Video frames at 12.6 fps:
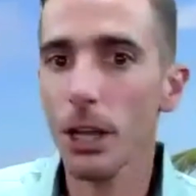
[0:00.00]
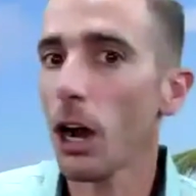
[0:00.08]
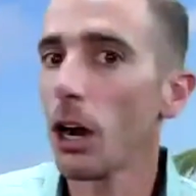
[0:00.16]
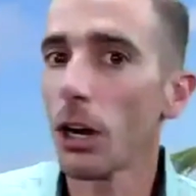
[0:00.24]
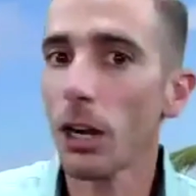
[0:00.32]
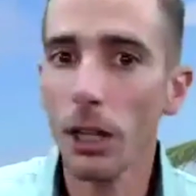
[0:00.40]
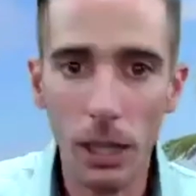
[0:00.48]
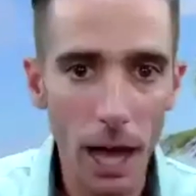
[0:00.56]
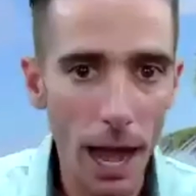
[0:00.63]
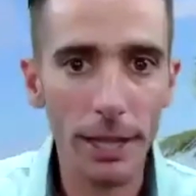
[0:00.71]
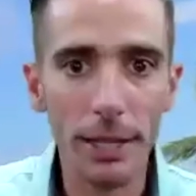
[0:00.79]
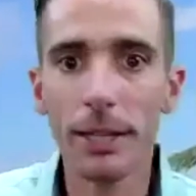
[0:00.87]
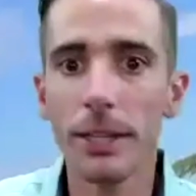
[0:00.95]
our
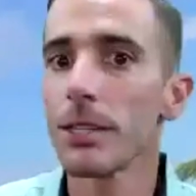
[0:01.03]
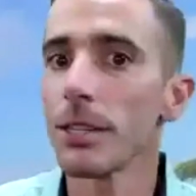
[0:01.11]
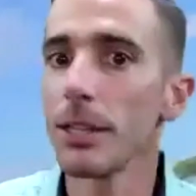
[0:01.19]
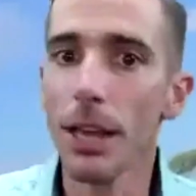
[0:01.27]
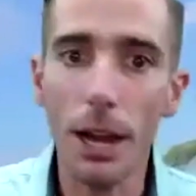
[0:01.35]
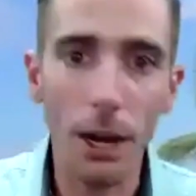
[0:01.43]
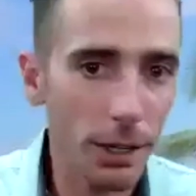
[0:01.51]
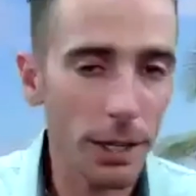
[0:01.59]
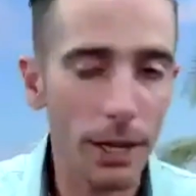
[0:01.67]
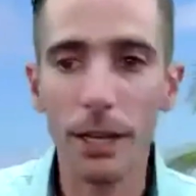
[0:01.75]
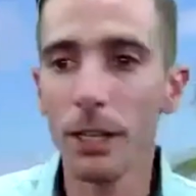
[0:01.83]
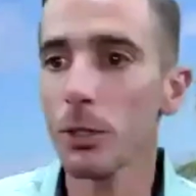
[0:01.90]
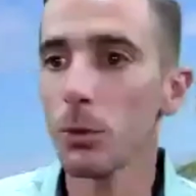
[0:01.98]
clients, their
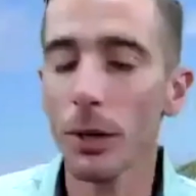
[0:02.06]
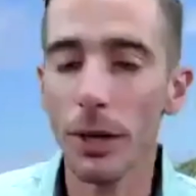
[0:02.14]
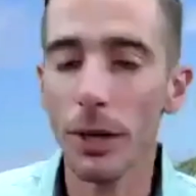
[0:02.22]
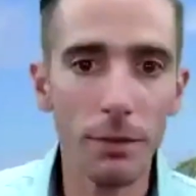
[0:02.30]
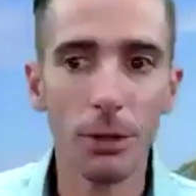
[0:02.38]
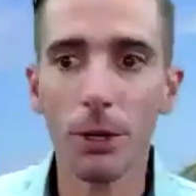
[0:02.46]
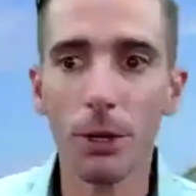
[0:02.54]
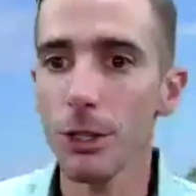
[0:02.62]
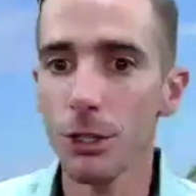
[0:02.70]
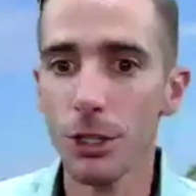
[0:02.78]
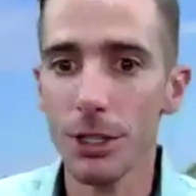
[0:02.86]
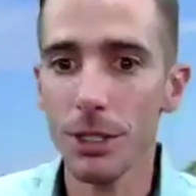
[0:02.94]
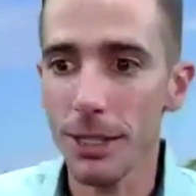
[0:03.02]
kids, whatever, is
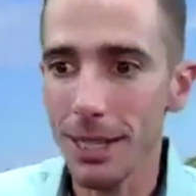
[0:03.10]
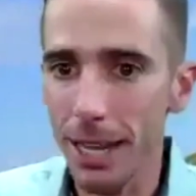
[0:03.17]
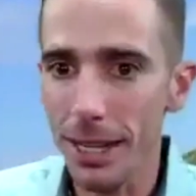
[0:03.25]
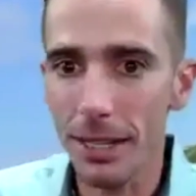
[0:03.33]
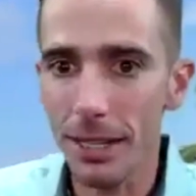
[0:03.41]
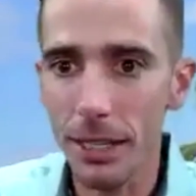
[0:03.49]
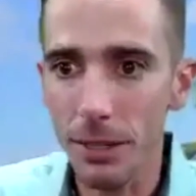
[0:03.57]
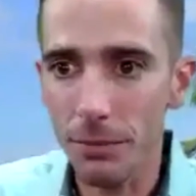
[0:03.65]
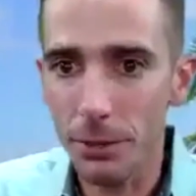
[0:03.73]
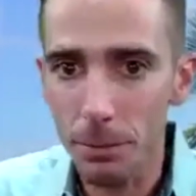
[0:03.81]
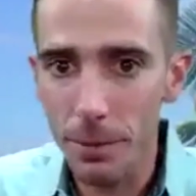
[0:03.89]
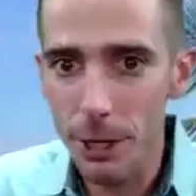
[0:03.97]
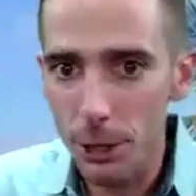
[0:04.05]
just to take the
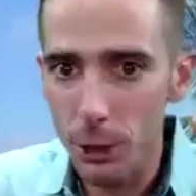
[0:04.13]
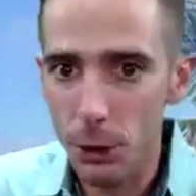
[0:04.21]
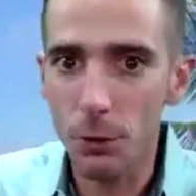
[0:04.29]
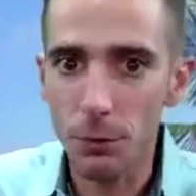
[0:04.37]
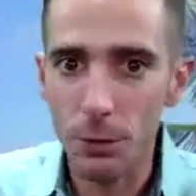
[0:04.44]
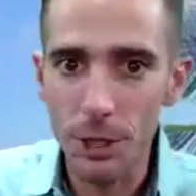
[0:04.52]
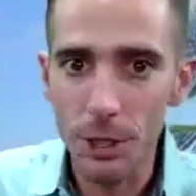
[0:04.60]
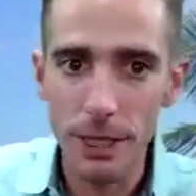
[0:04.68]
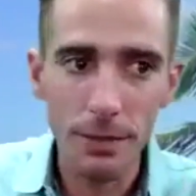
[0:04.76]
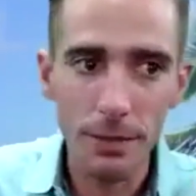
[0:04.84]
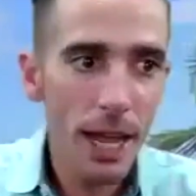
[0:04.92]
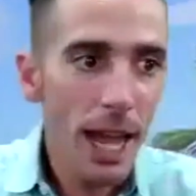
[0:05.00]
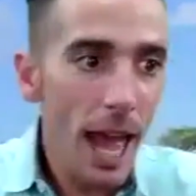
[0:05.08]
information you've received